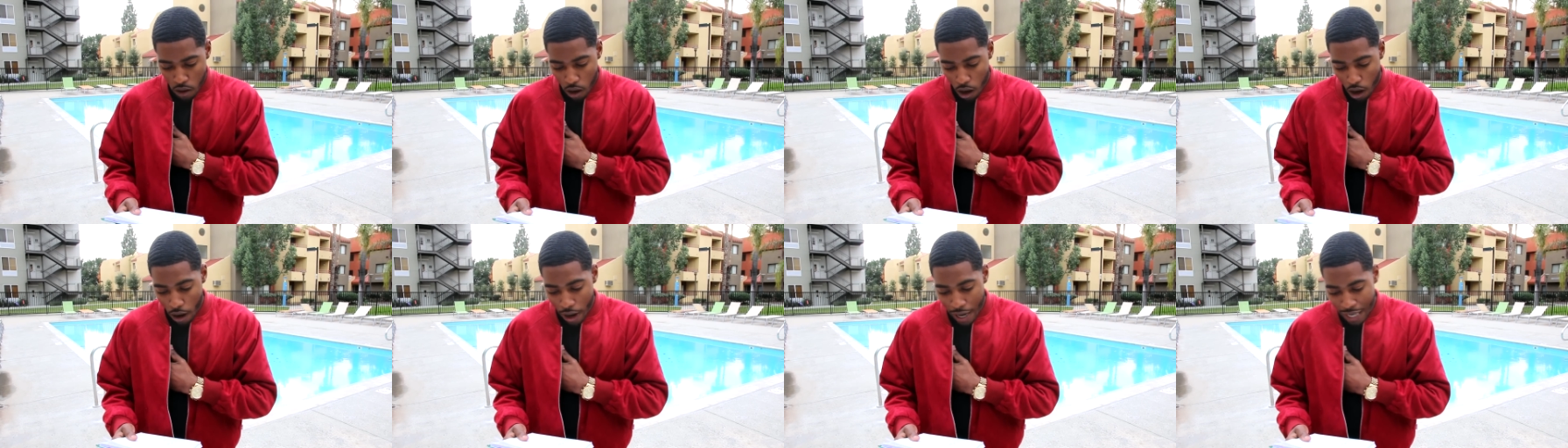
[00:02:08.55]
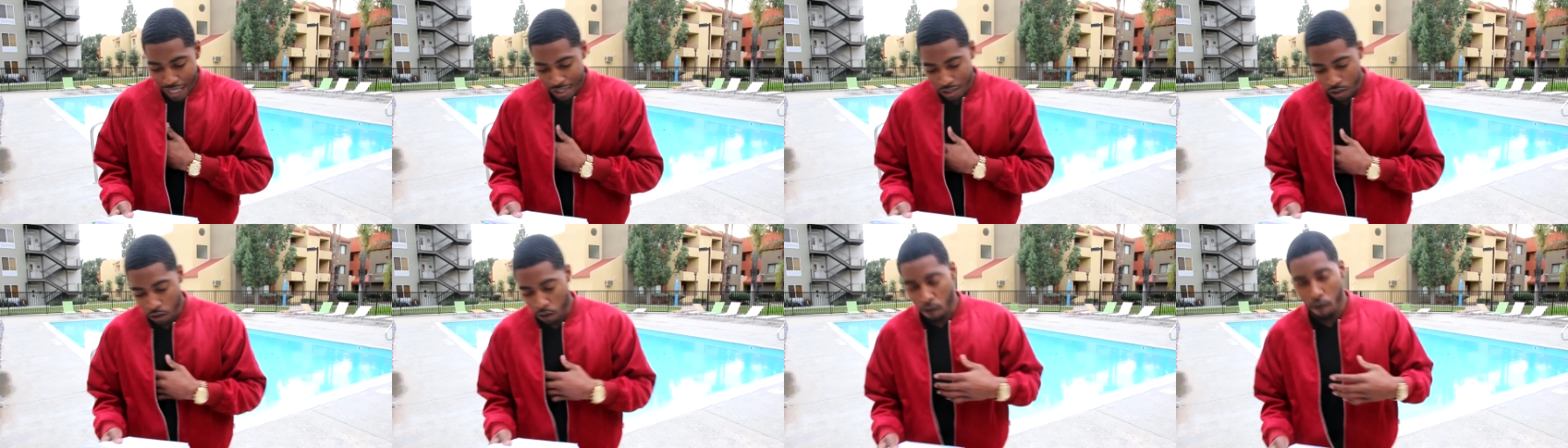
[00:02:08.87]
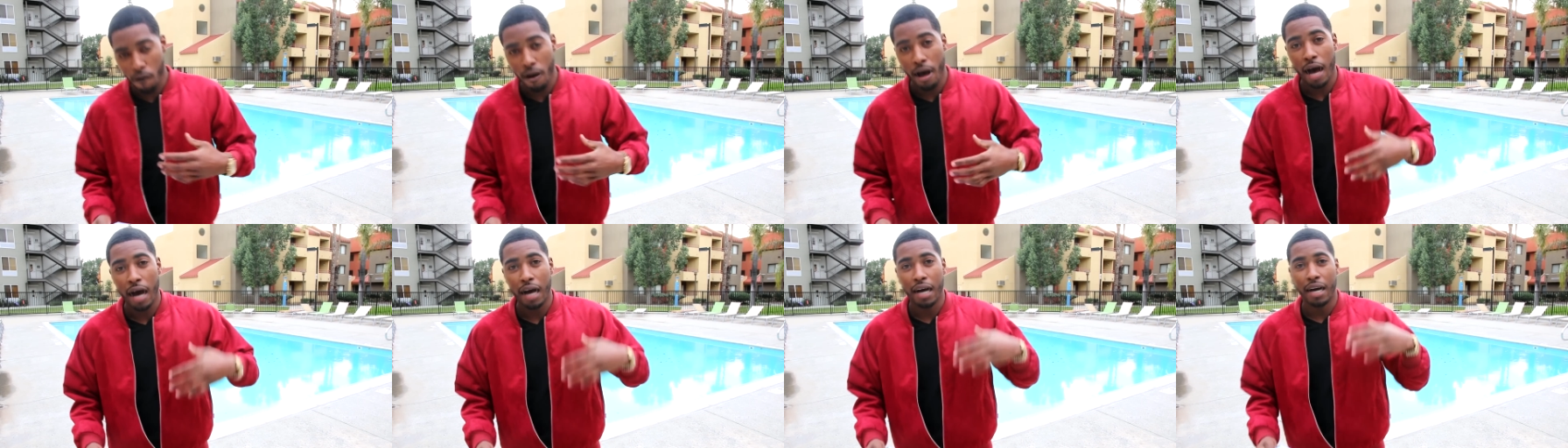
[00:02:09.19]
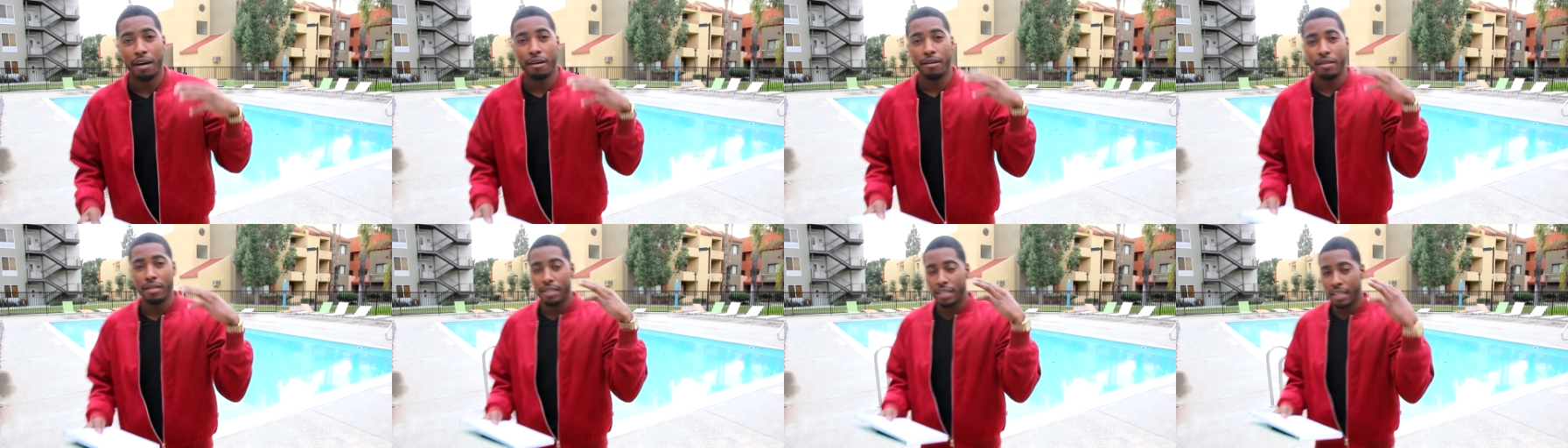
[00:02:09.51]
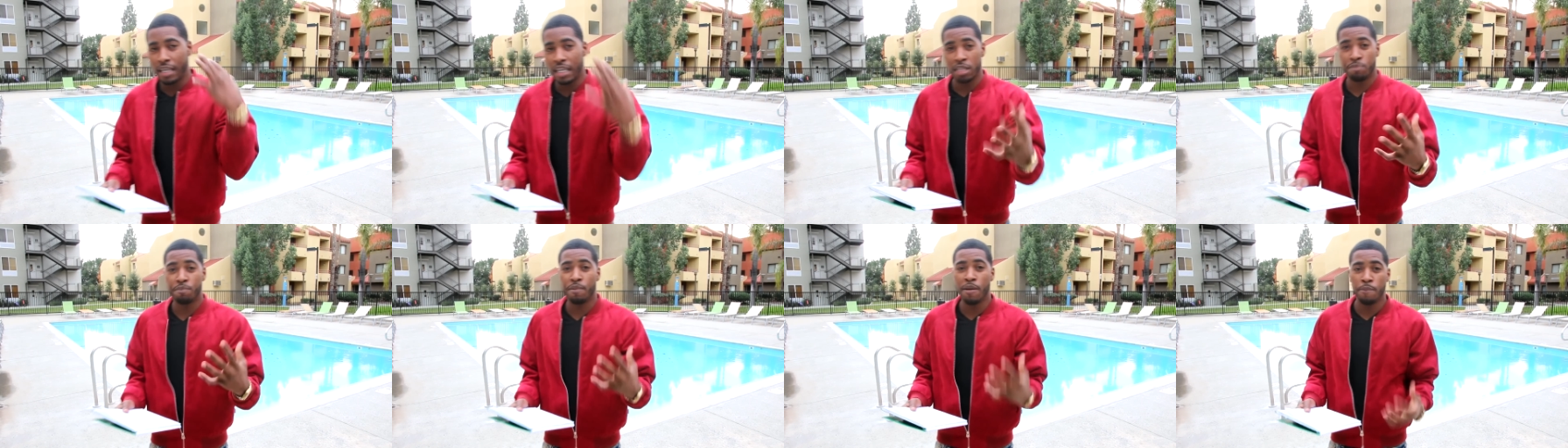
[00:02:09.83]
All right, so
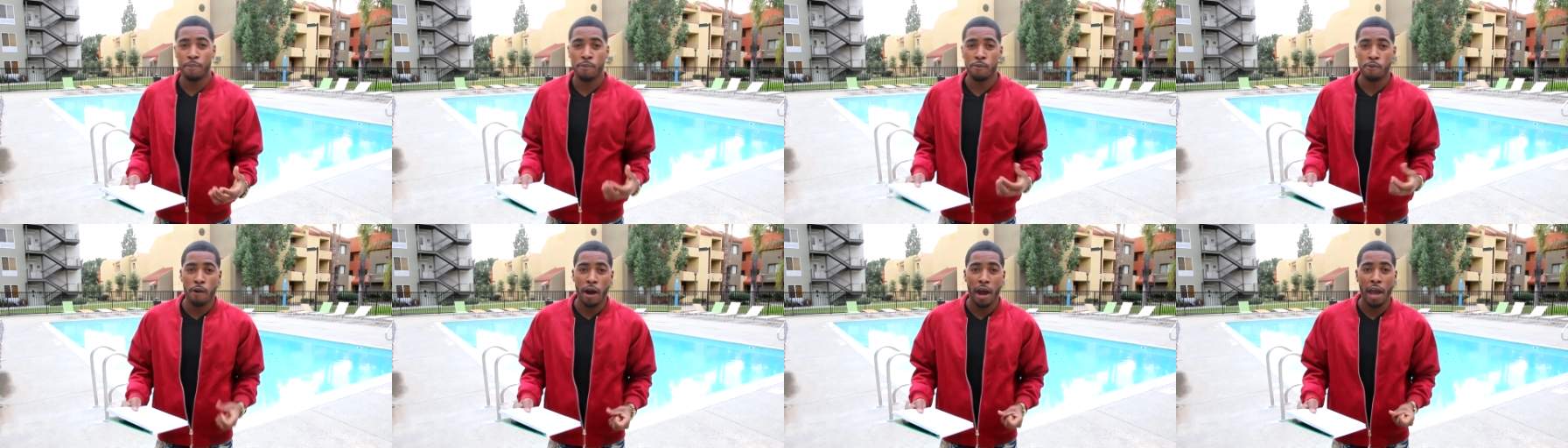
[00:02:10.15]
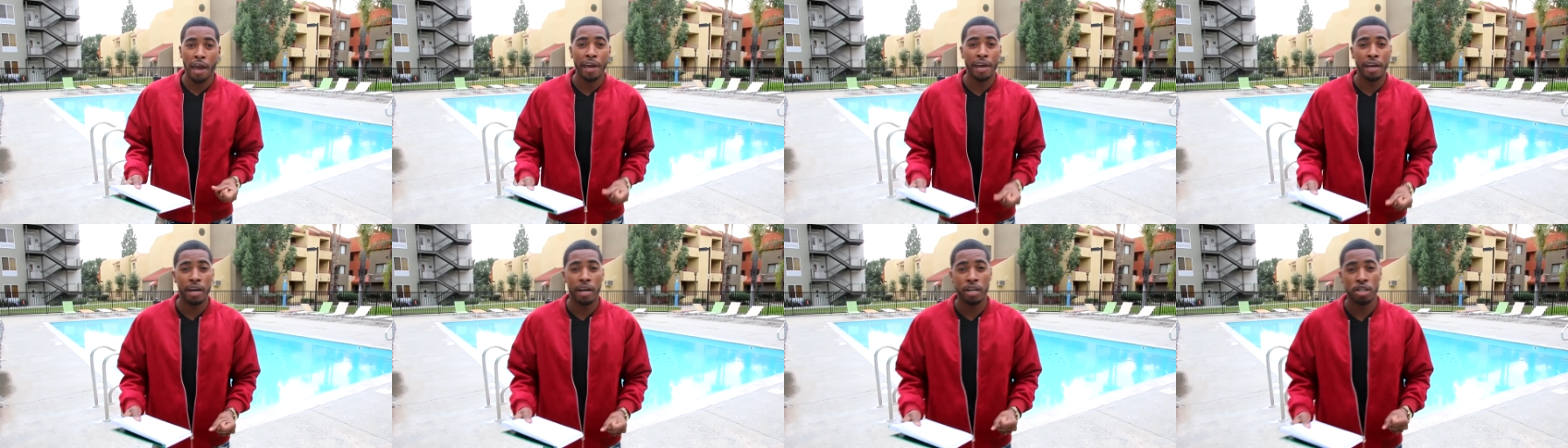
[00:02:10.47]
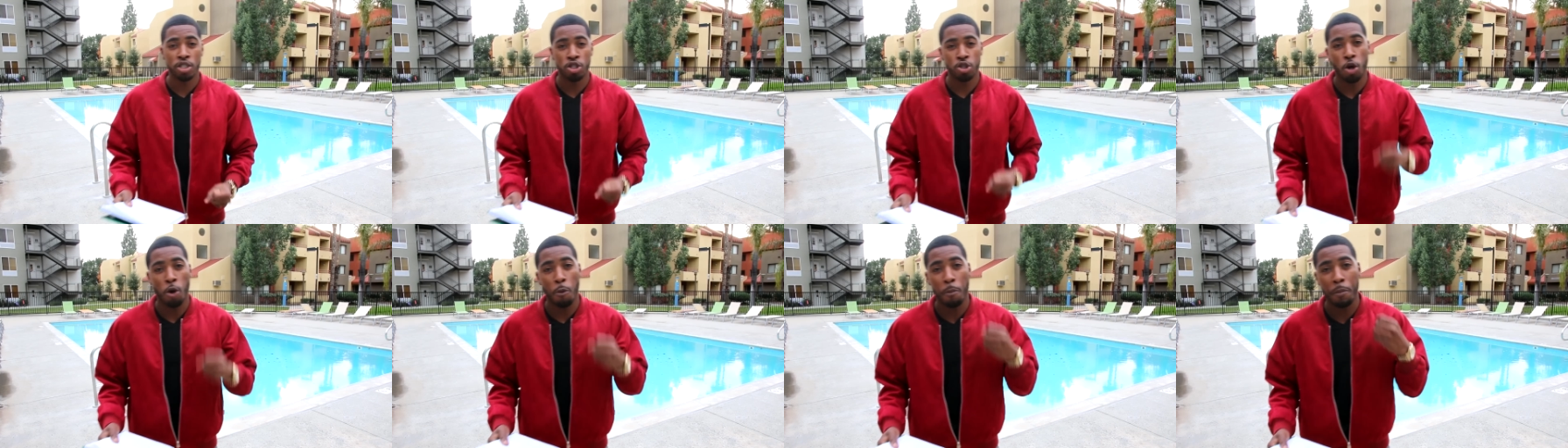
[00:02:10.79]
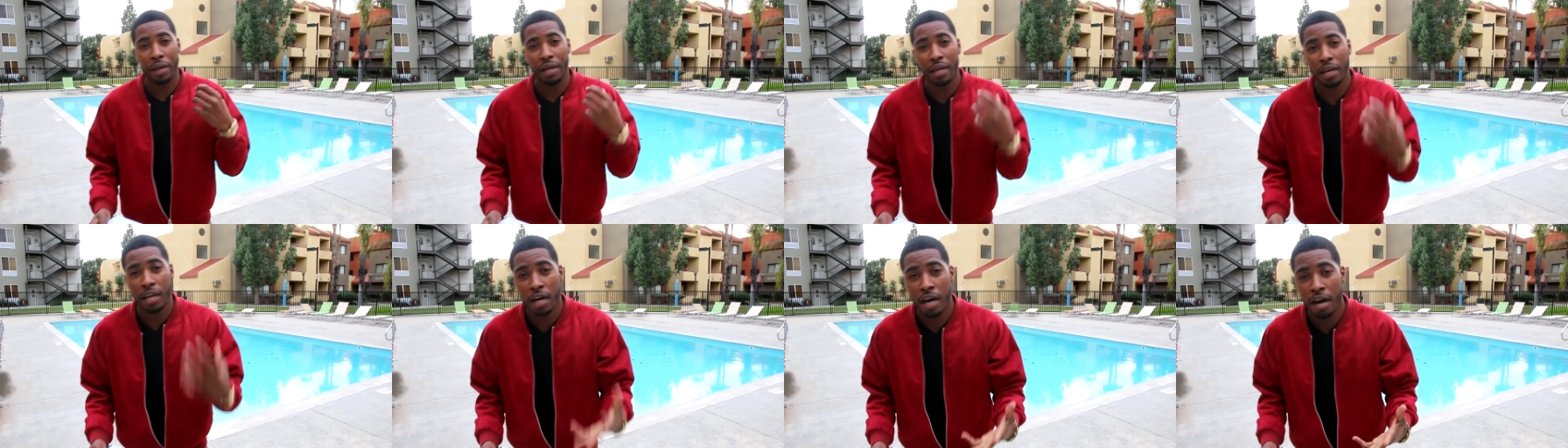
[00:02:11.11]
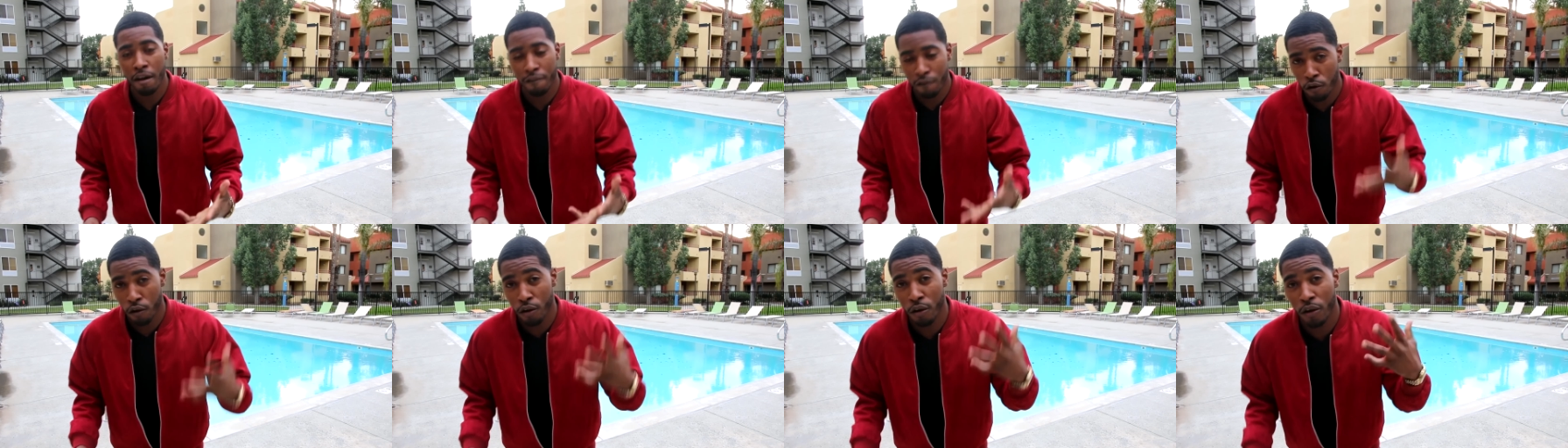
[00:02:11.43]
these people right here showed me
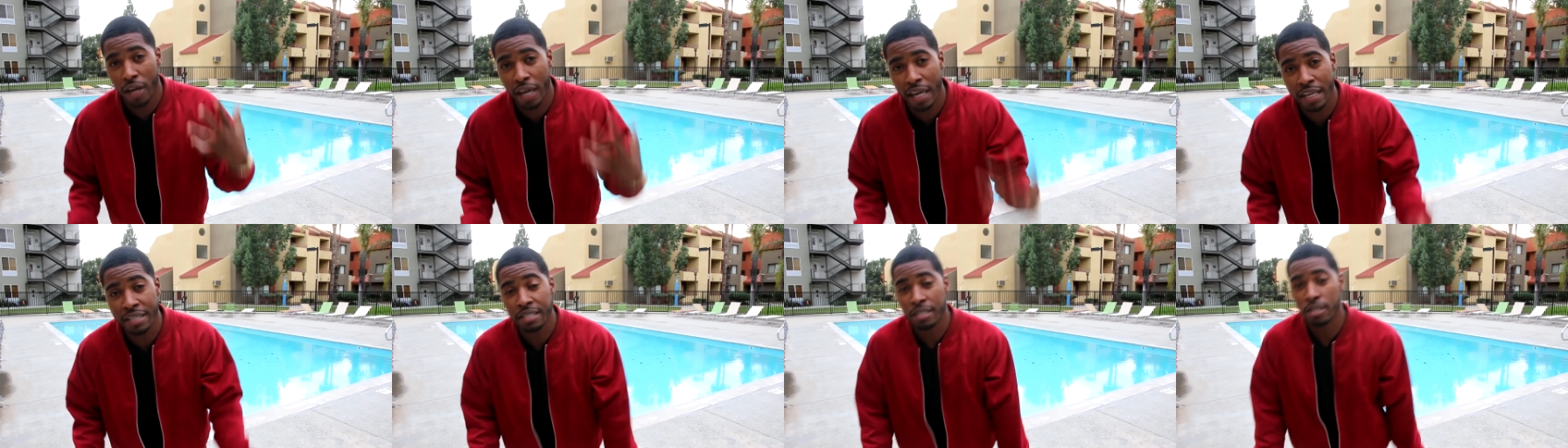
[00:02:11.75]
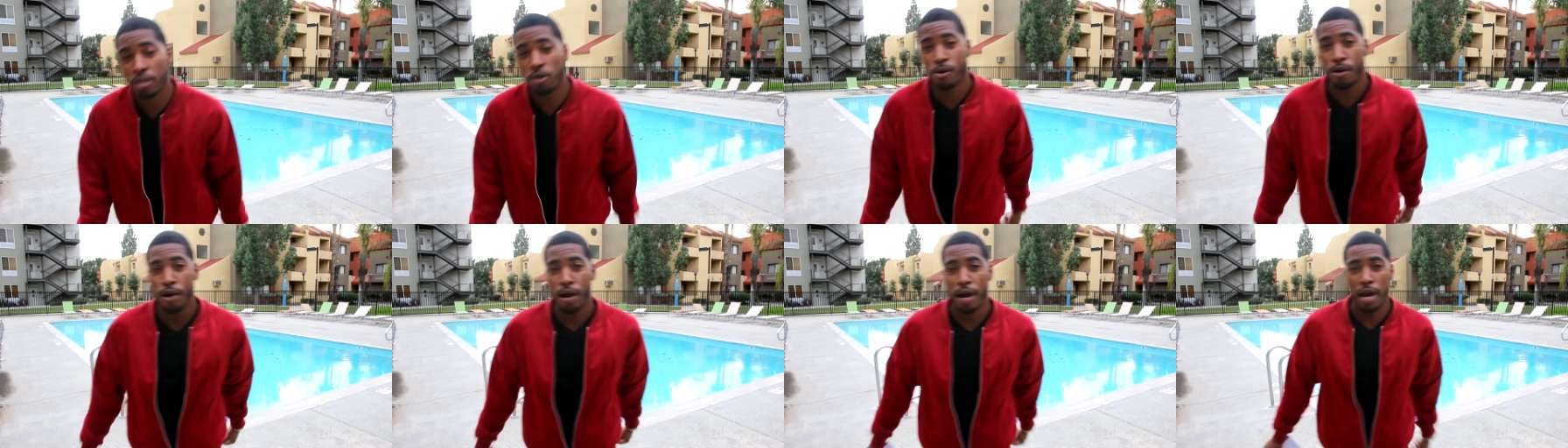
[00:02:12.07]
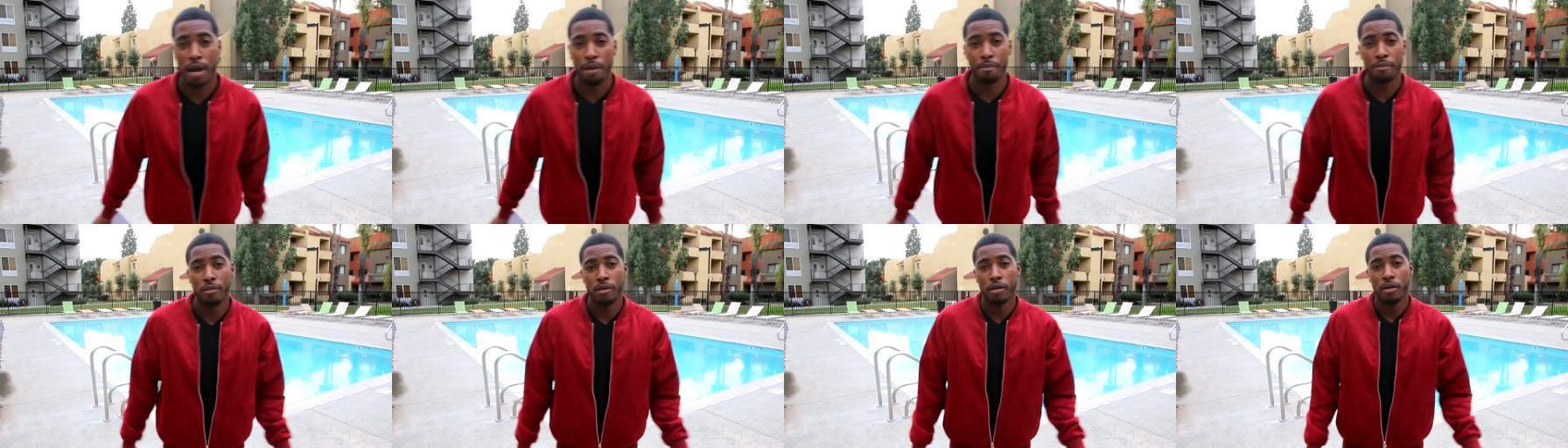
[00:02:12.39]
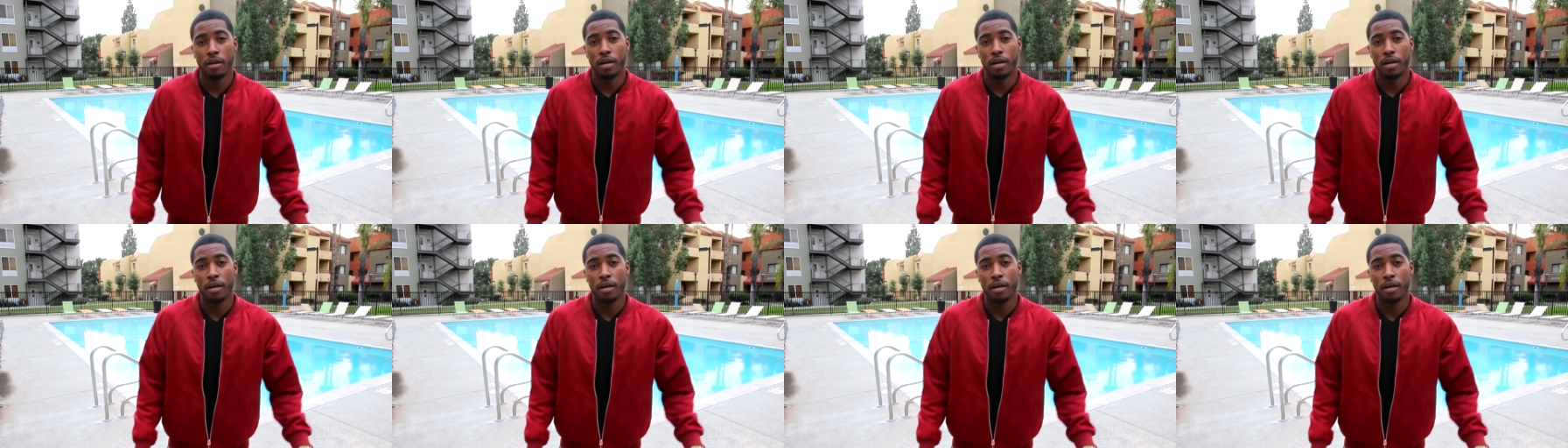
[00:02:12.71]
love on Instagram.